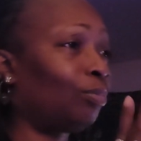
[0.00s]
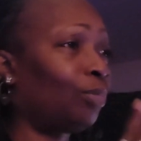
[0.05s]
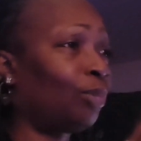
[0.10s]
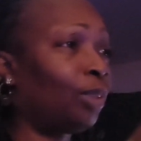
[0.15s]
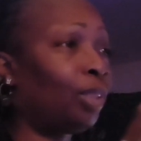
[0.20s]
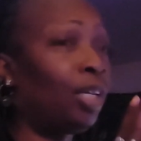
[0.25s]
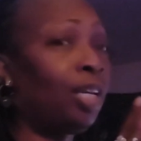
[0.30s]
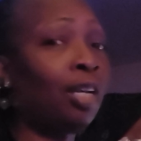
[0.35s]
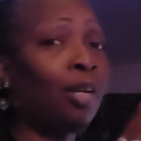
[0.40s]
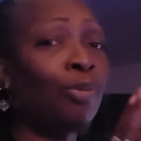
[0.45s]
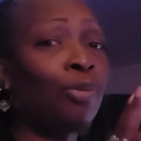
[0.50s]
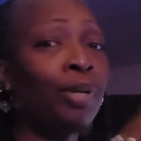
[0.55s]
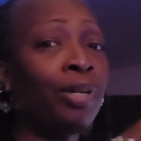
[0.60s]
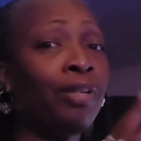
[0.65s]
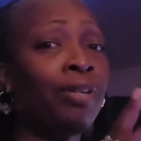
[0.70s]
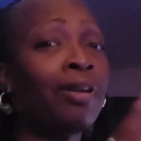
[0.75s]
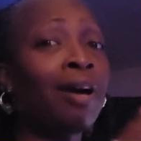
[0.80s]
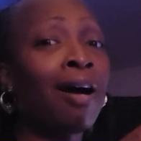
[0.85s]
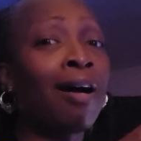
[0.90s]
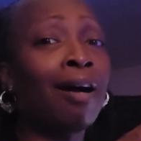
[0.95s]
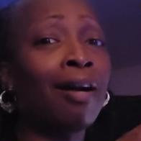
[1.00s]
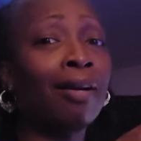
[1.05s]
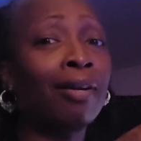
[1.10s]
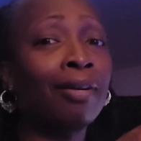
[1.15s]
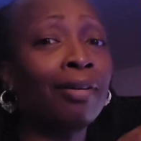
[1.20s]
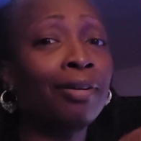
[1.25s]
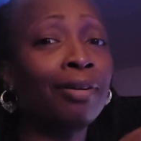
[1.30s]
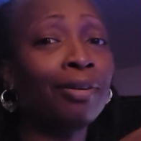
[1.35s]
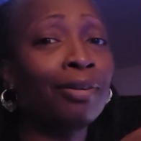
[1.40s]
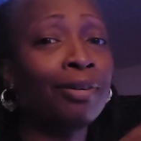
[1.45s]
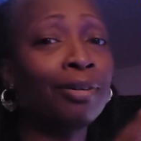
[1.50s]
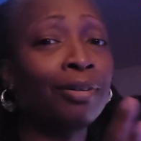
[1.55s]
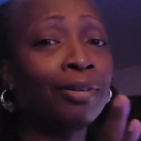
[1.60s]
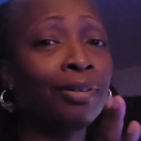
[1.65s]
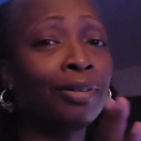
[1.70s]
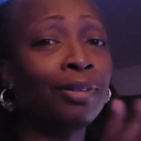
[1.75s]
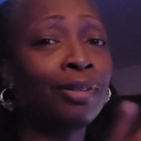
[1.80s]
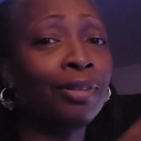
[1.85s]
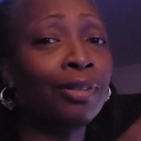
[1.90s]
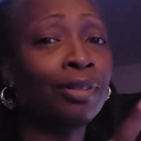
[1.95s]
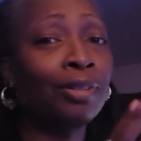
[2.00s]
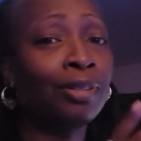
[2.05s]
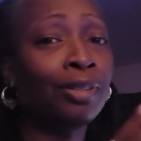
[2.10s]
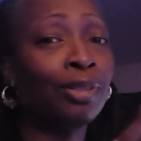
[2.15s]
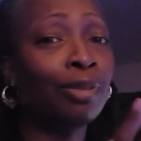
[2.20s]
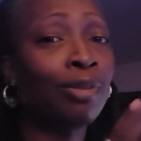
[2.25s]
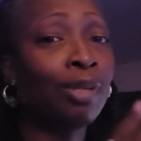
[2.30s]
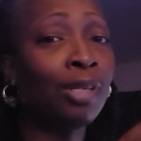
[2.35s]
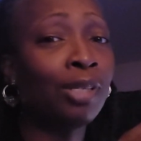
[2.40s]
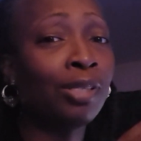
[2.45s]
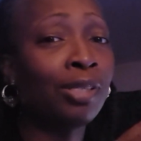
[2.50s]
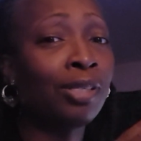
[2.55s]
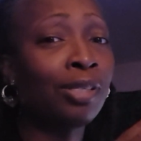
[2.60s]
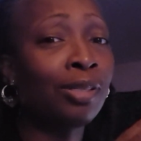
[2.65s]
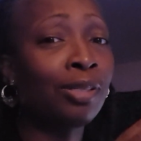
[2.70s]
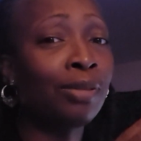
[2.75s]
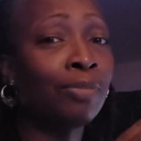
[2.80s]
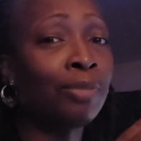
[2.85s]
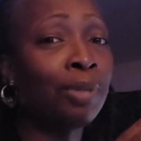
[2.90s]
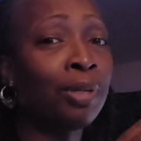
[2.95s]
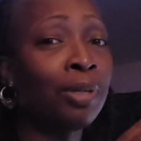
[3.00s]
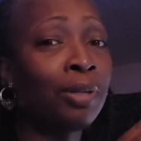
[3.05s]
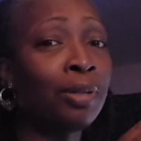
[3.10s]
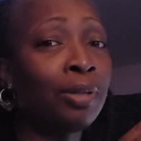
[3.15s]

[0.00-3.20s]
Hickory Doc. Are you listening to me?